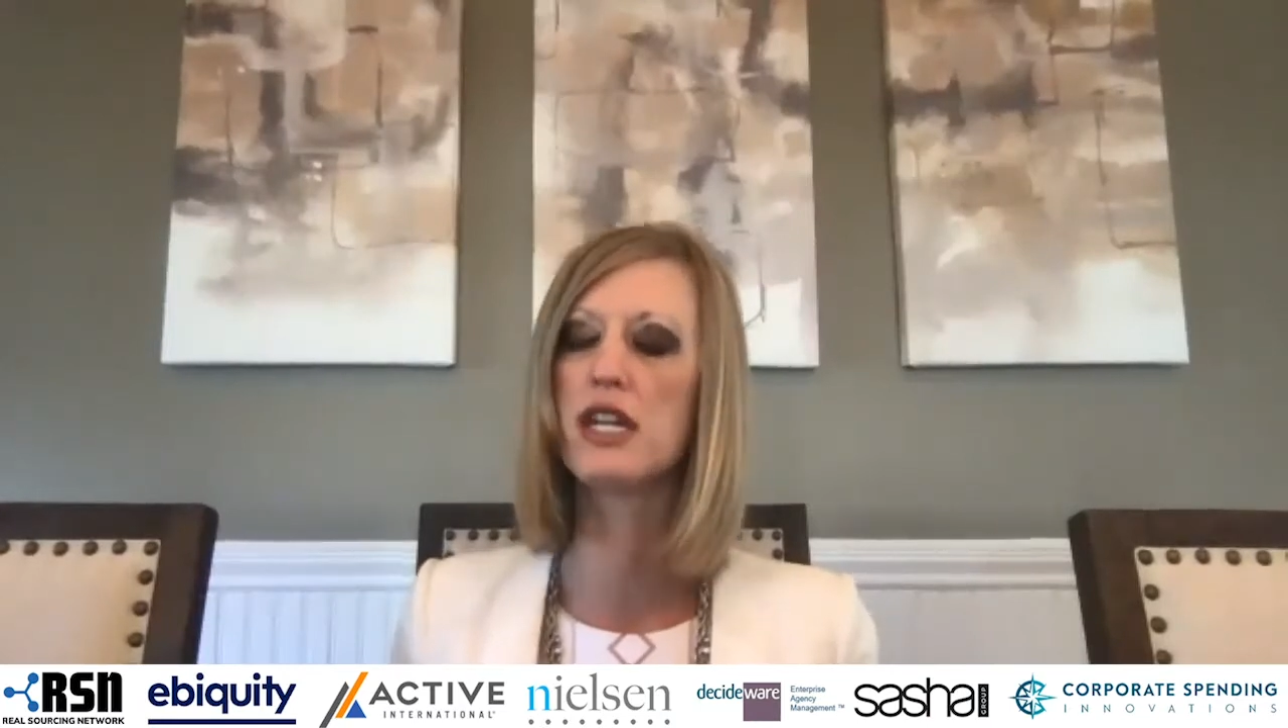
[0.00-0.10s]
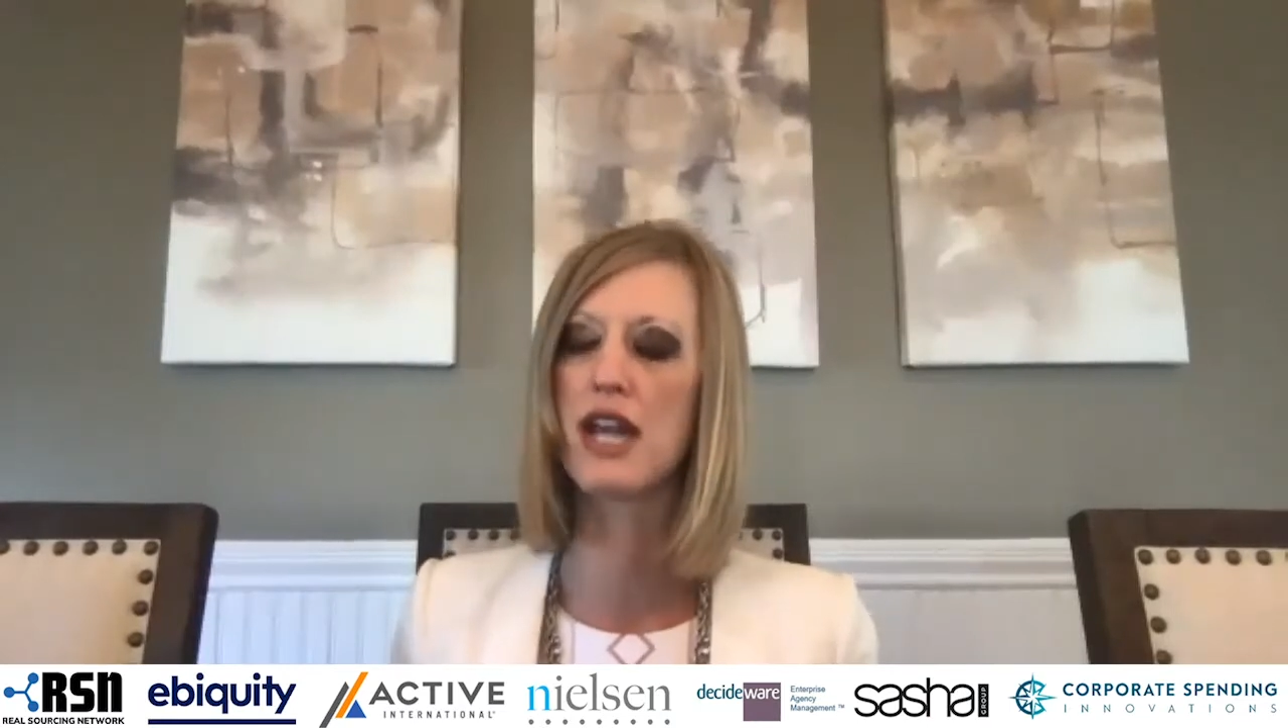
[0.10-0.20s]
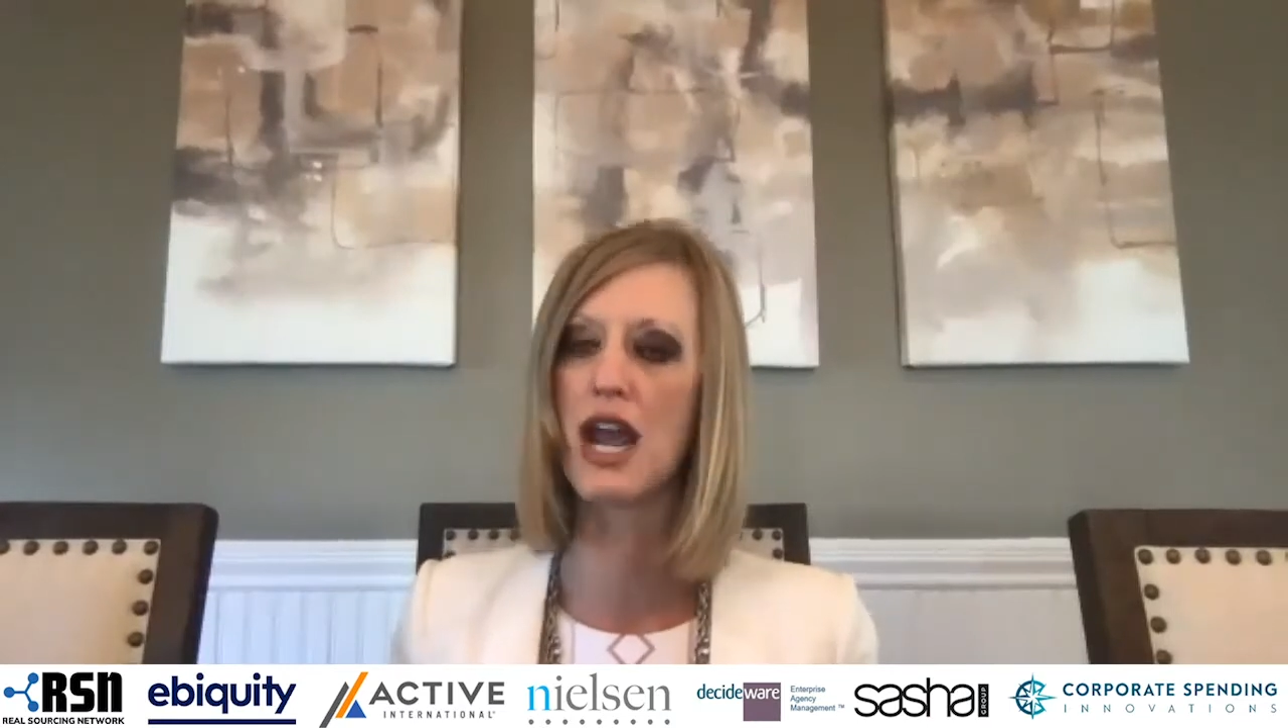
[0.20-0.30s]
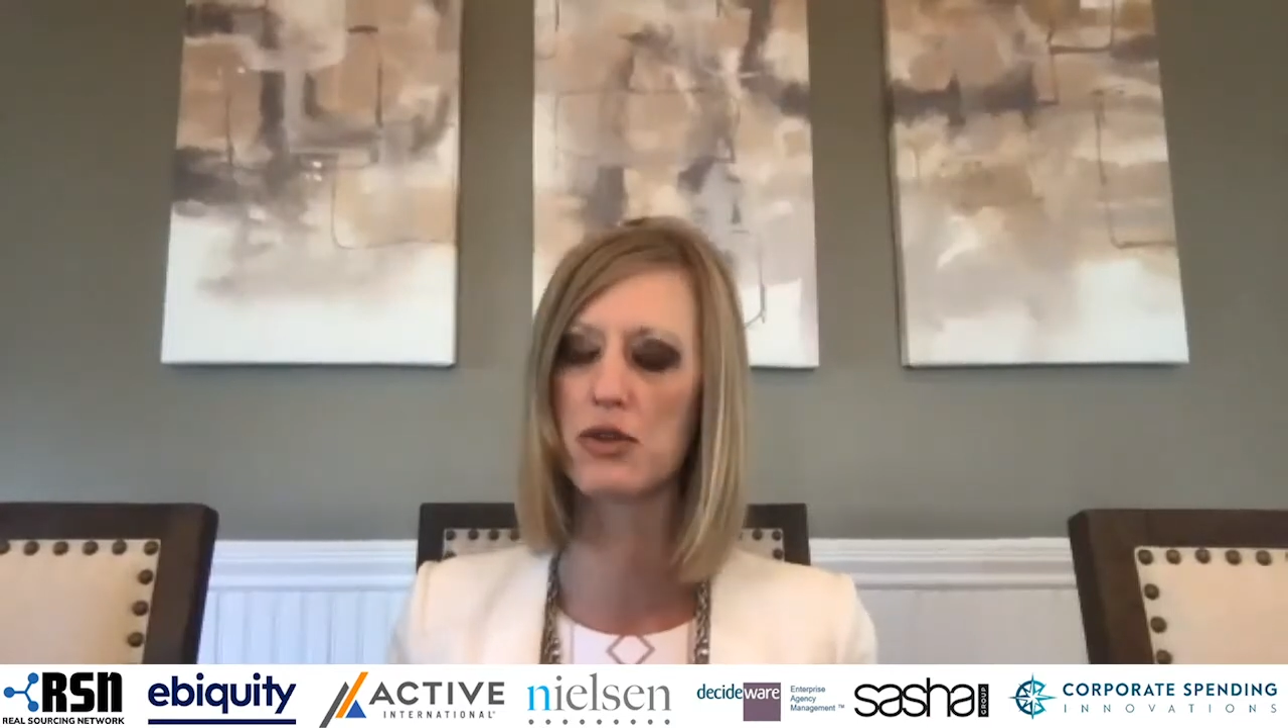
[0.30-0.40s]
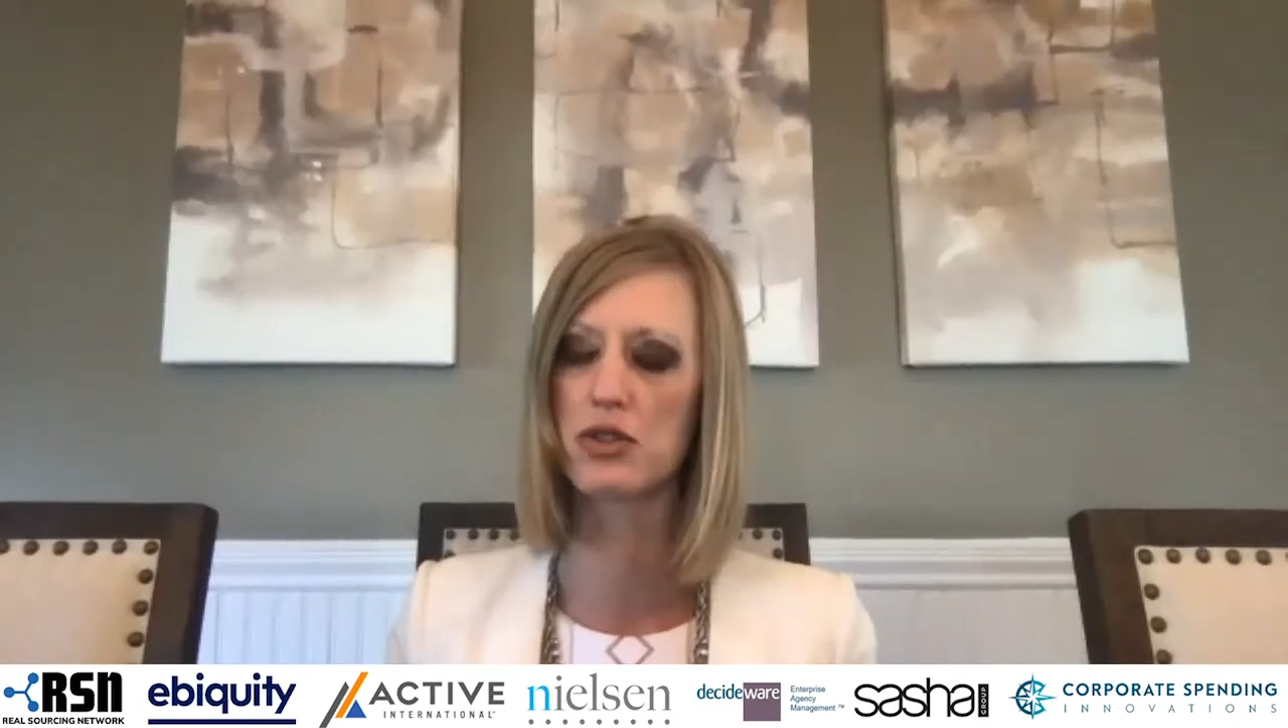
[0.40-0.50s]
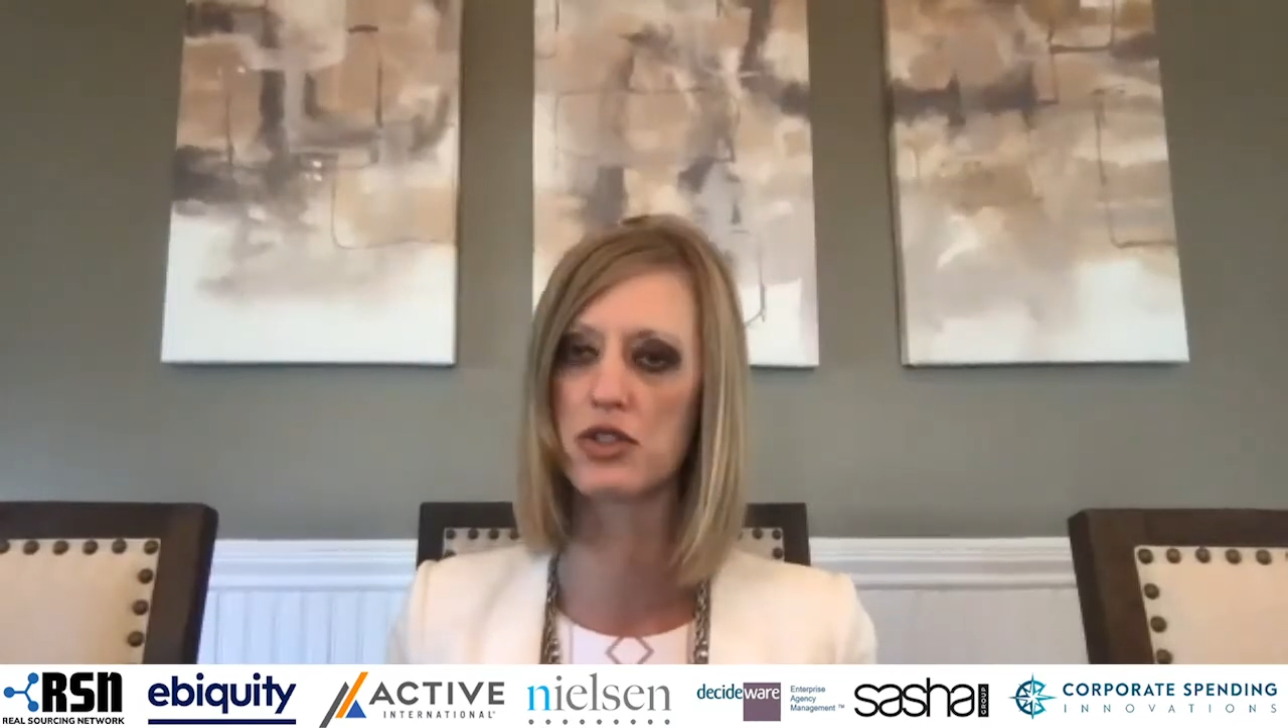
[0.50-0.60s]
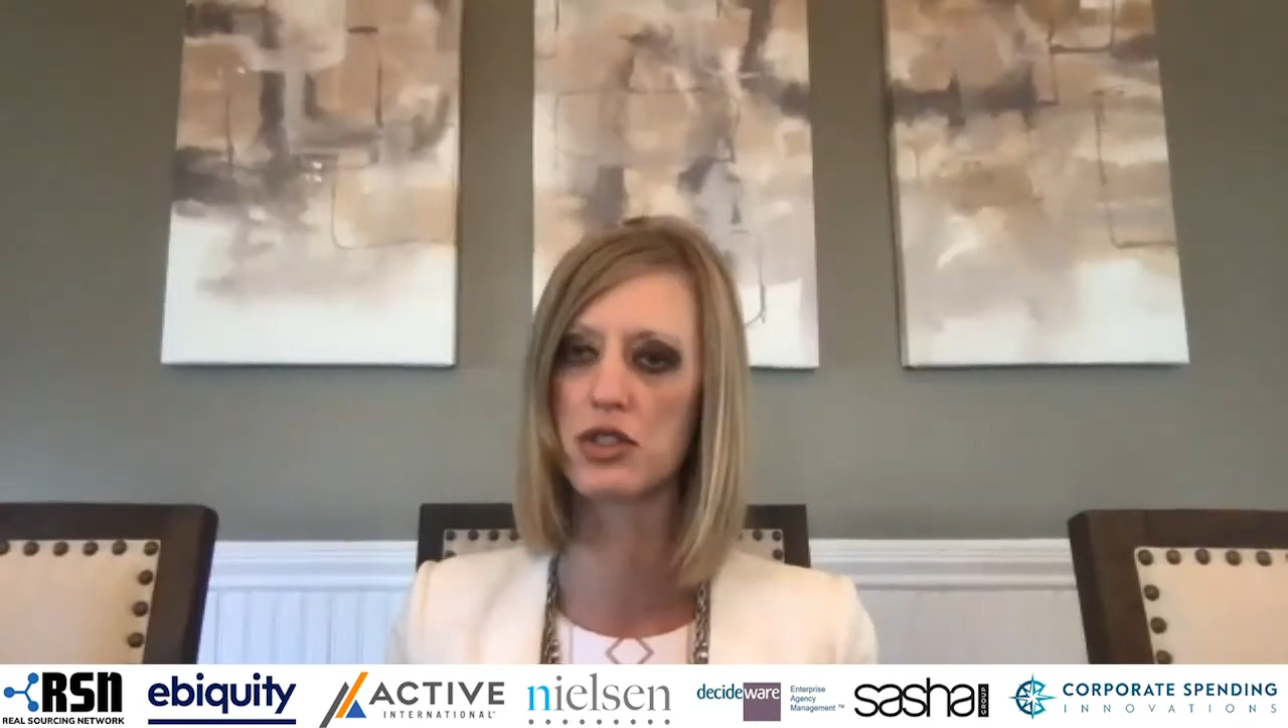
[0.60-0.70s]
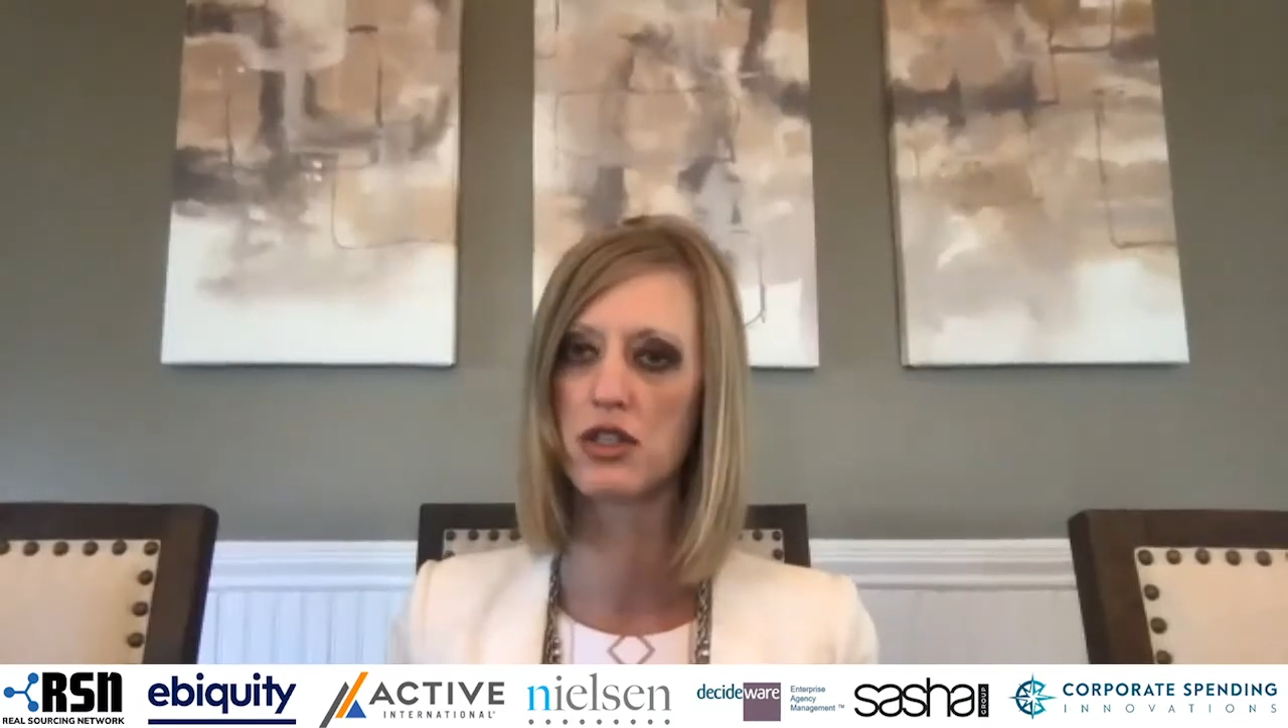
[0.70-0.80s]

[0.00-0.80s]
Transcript: in-house?